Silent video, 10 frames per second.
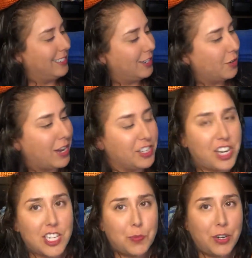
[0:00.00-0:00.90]
You know,
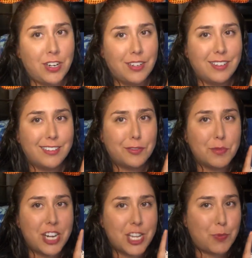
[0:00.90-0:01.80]
Jasper
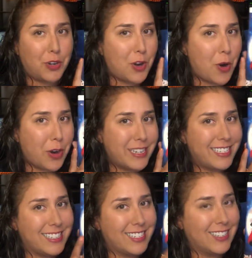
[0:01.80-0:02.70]
from Jasper and Horace.
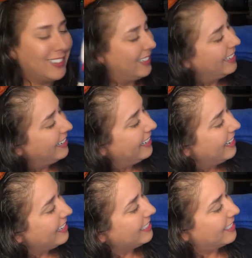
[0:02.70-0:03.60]
So
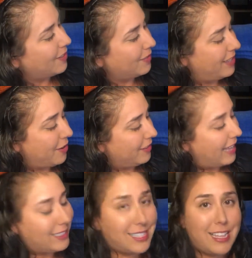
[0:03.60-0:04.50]
there,
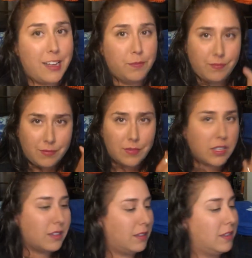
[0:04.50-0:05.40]
that's them.
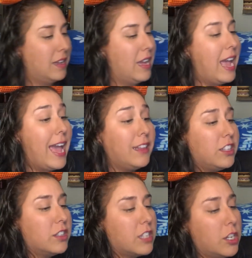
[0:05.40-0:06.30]
And
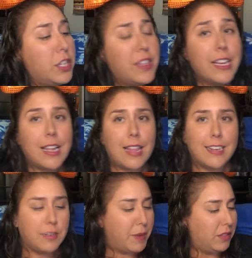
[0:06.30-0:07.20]
the good thing I
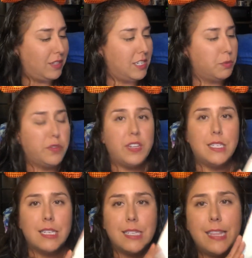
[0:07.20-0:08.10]
liked about these movies
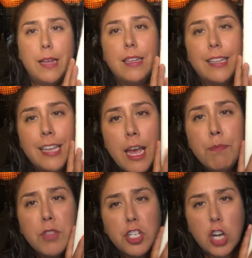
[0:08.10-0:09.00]
is that they
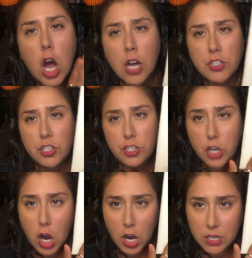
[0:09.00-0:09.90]
kept the dogs
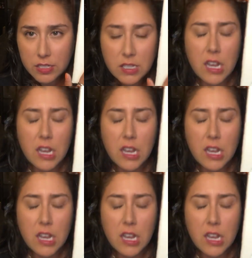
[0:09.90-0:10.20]
dogs.